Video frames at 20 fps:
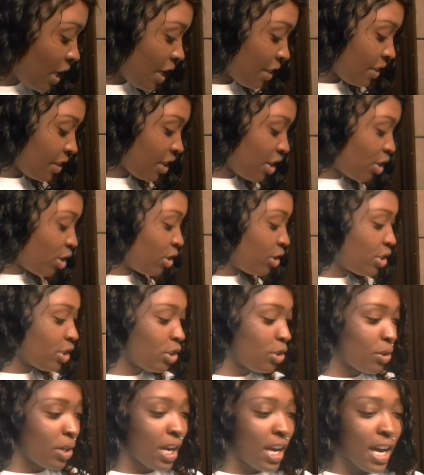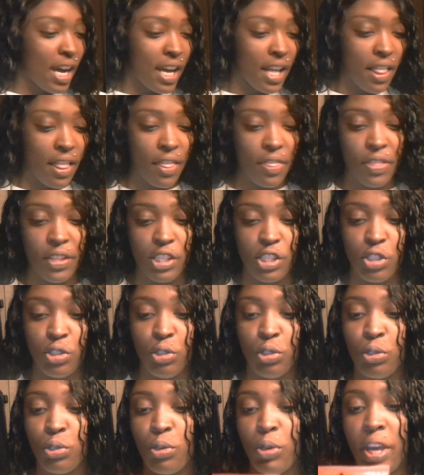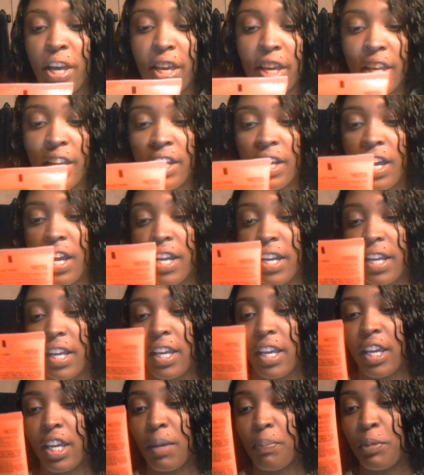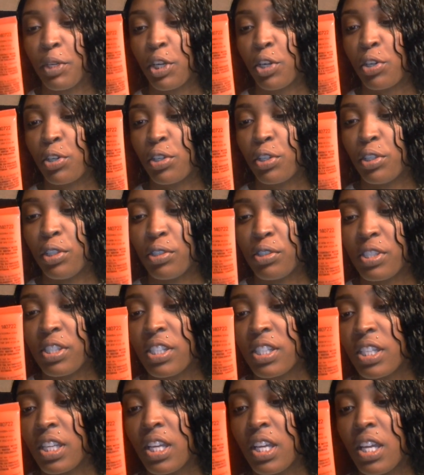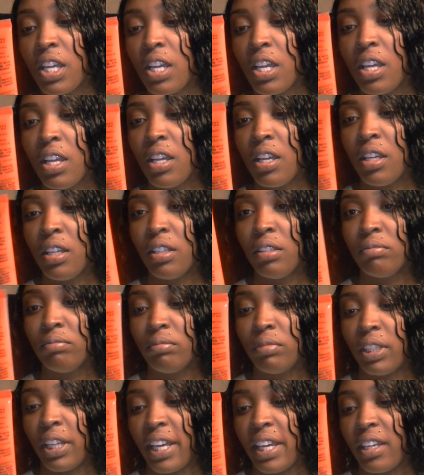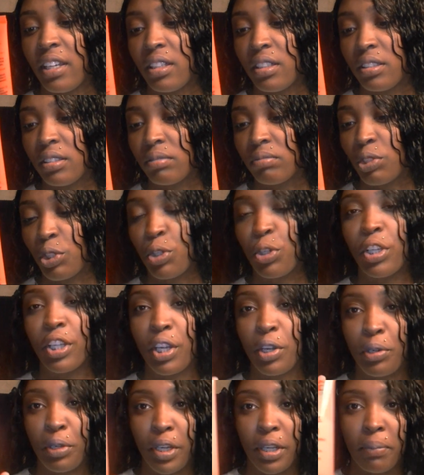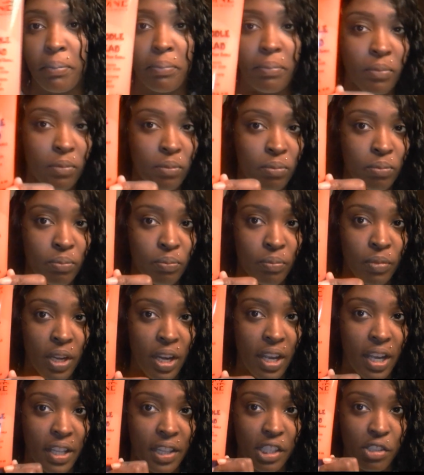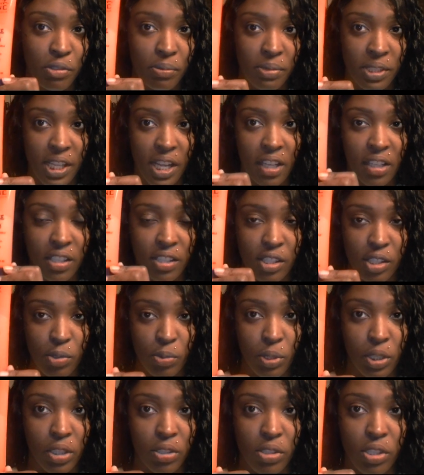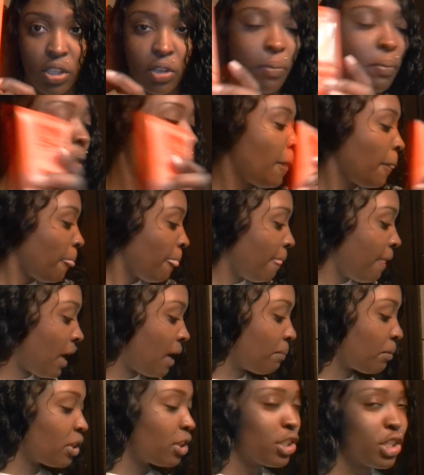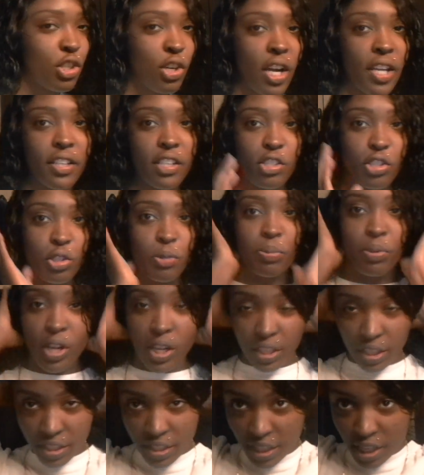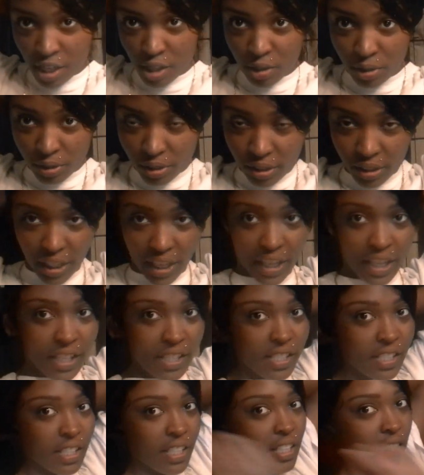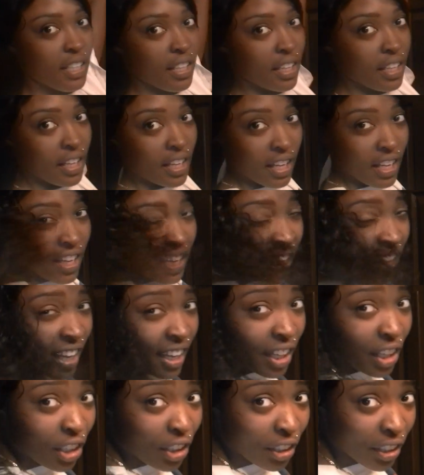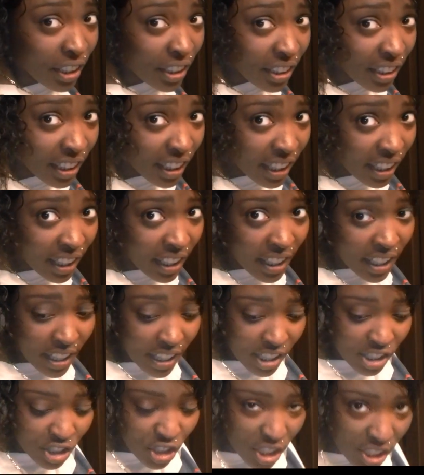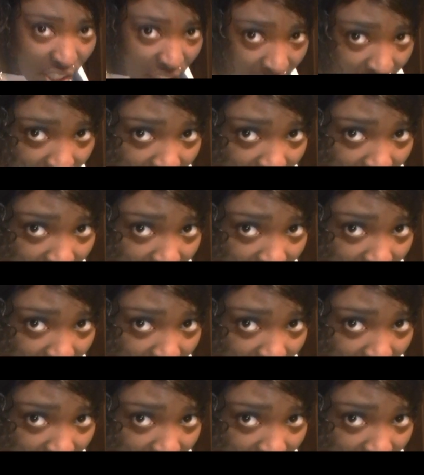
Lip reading: and then I also got this Noodle Head Kick Up Your Curls like curling cream, and I got this from Sally's as well. So I'm going to try these two products out. Like I said, currently it's just